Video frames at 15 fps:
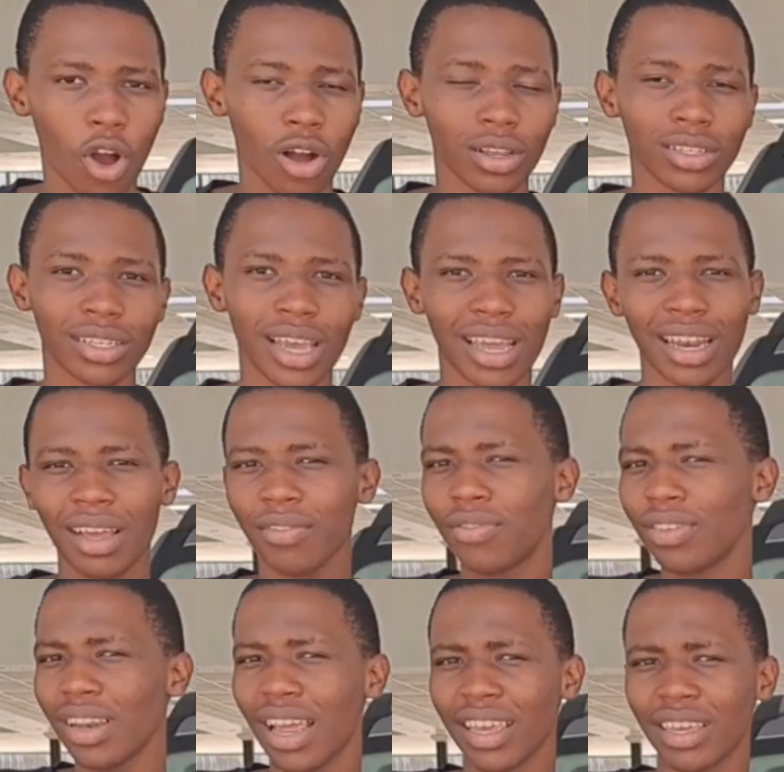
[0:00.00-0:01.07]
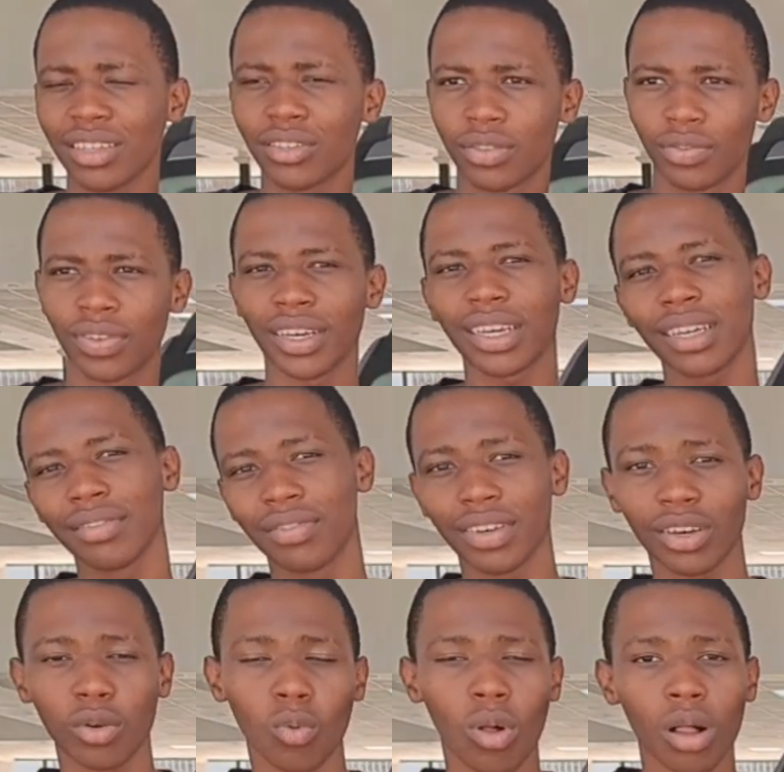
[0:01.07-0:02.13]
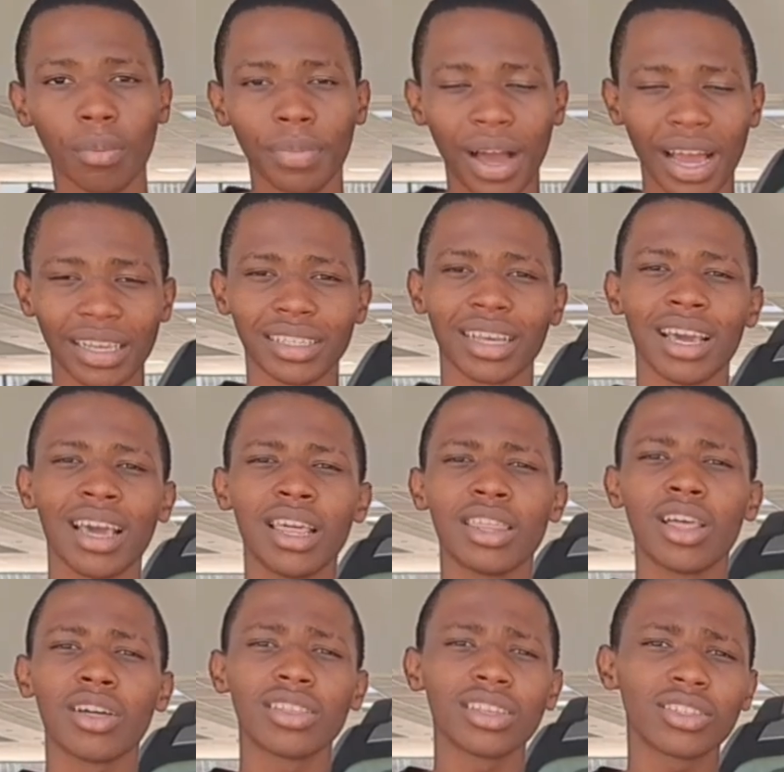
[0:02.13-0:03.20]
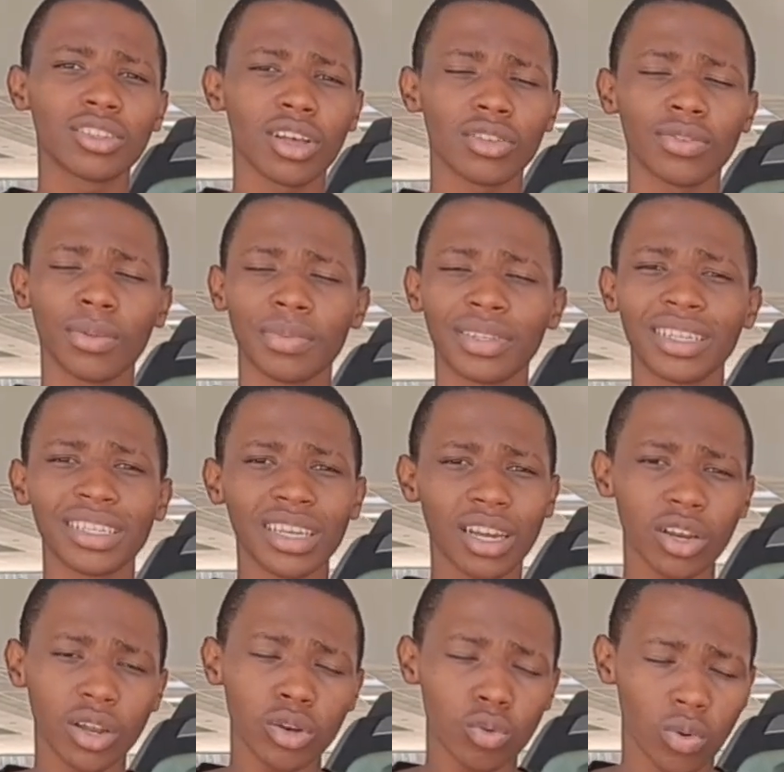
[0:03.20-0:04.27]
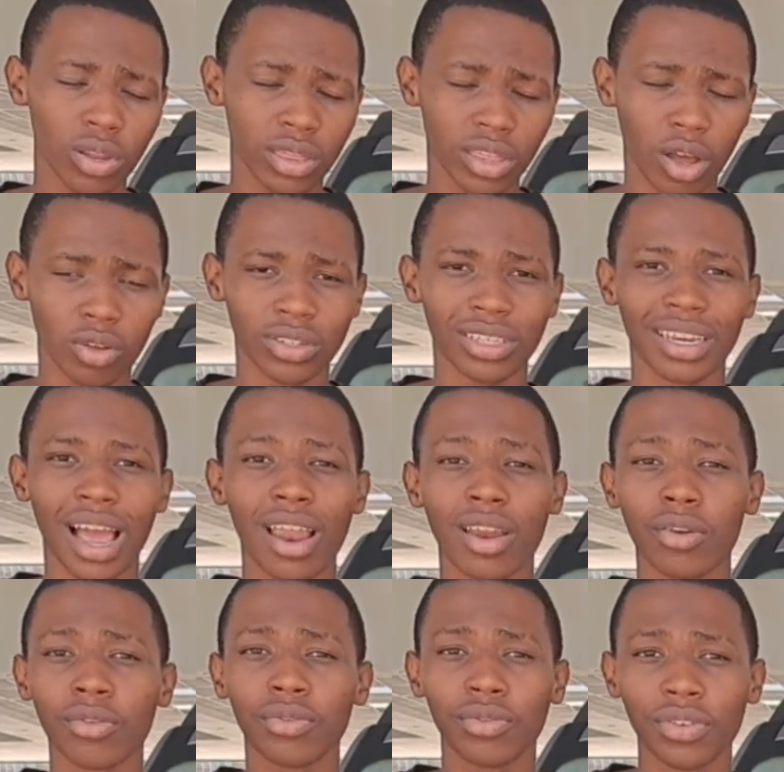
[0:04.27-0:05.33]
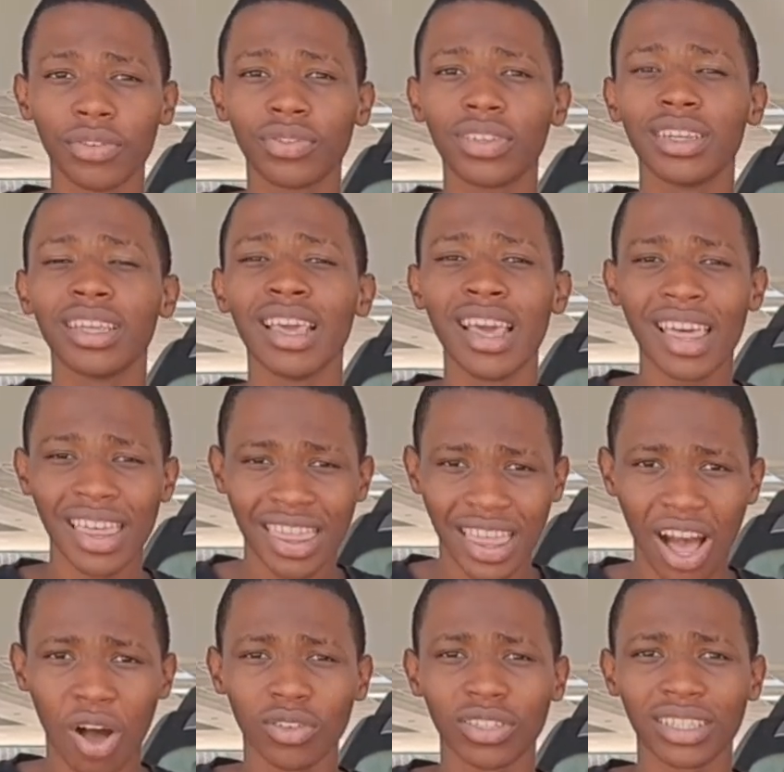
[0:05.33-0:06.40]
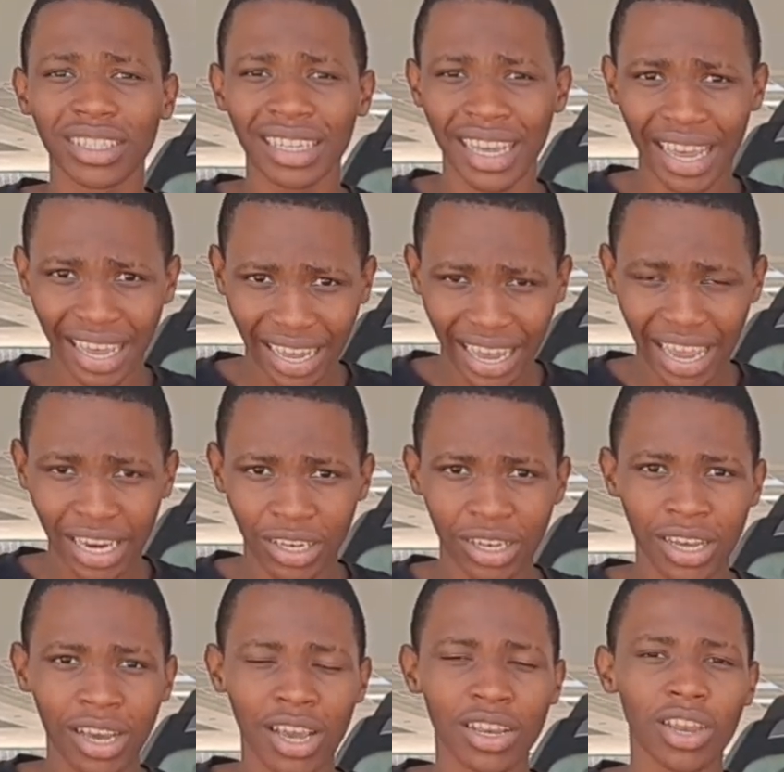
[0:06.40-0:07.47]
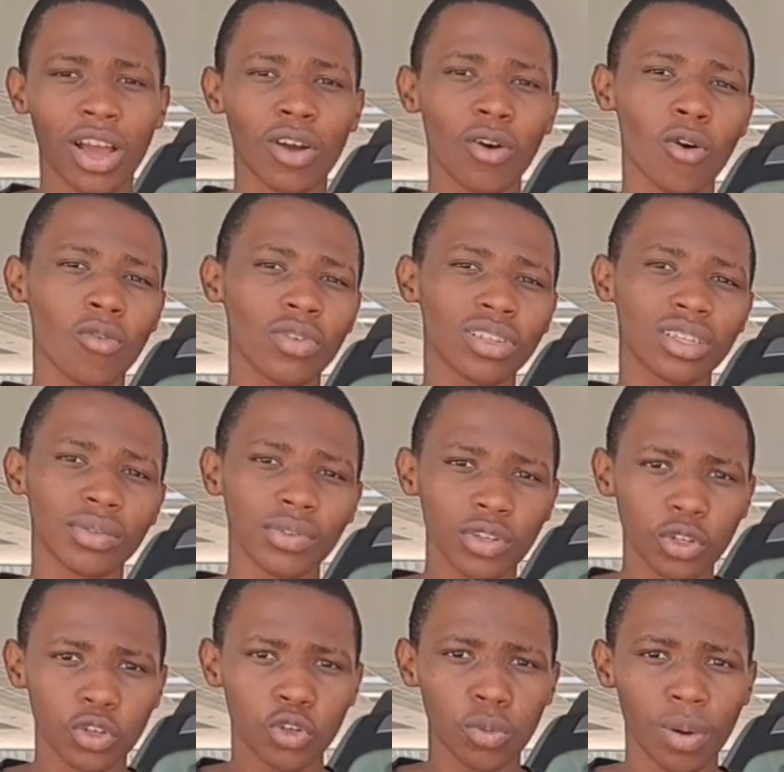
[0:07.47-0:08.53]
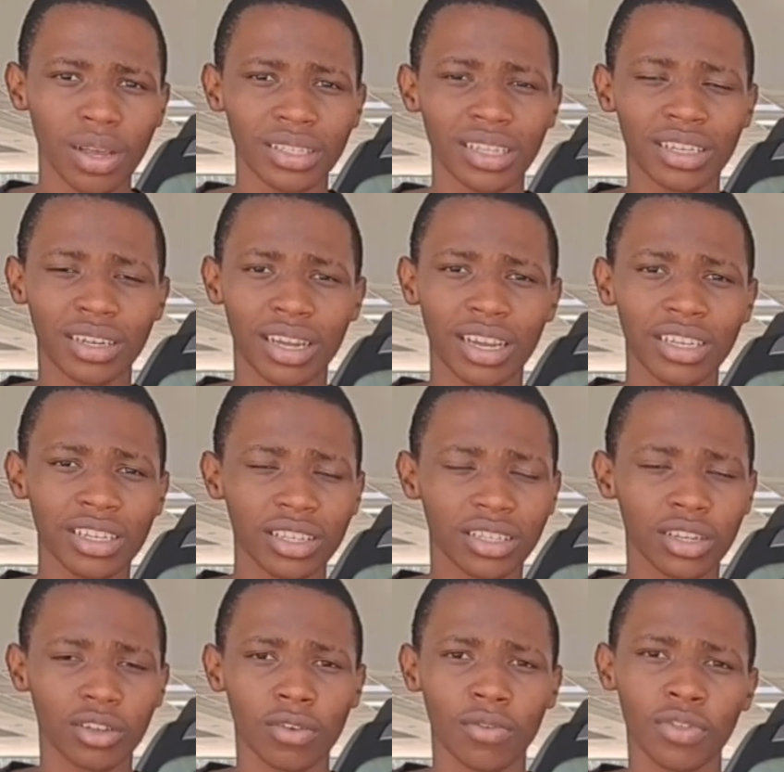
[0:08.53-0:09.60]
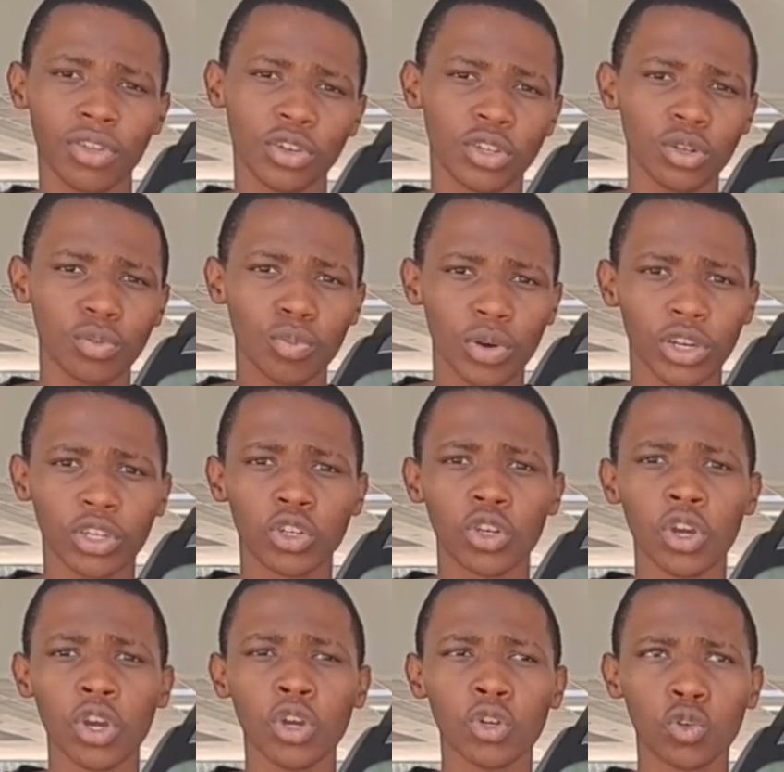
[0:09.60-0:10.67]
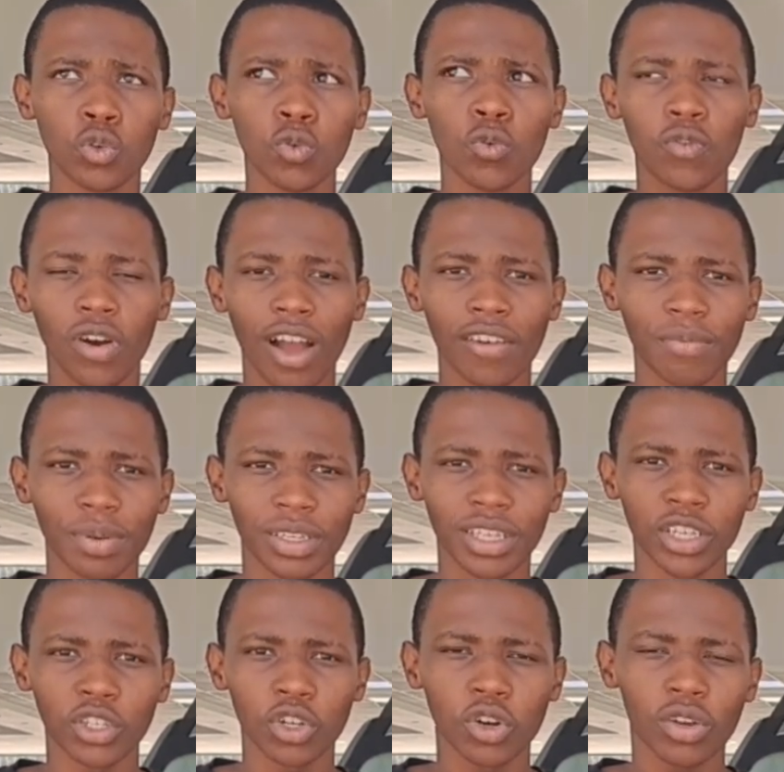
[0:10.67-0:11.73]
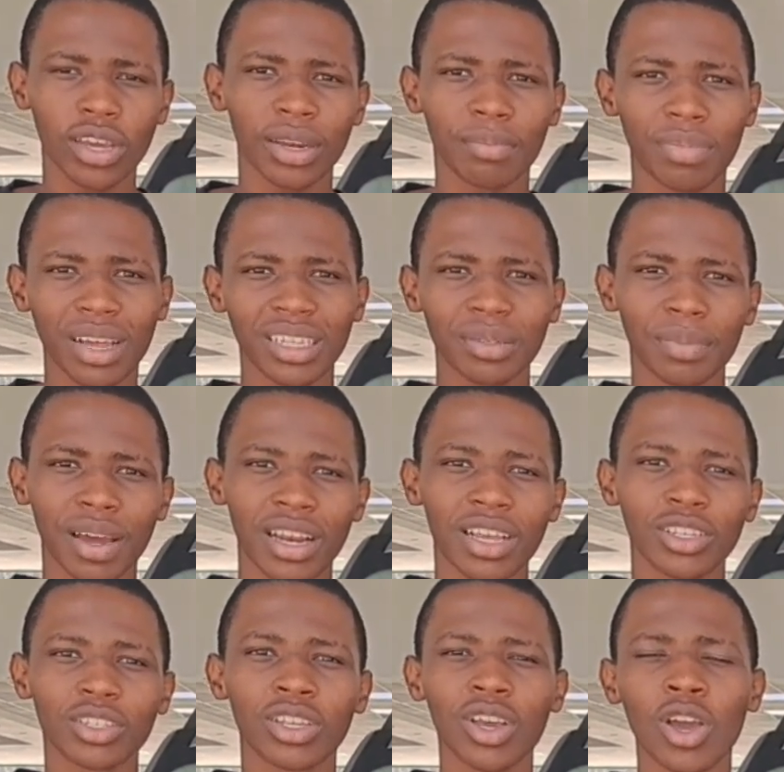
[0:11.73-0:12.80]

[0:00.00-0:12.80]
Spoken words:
cost? And I feel like it's very, very well priced. Now this starts from 601,950,000 rand. Now over 72 months at the interest rate of 13.25%, you're looking plus minus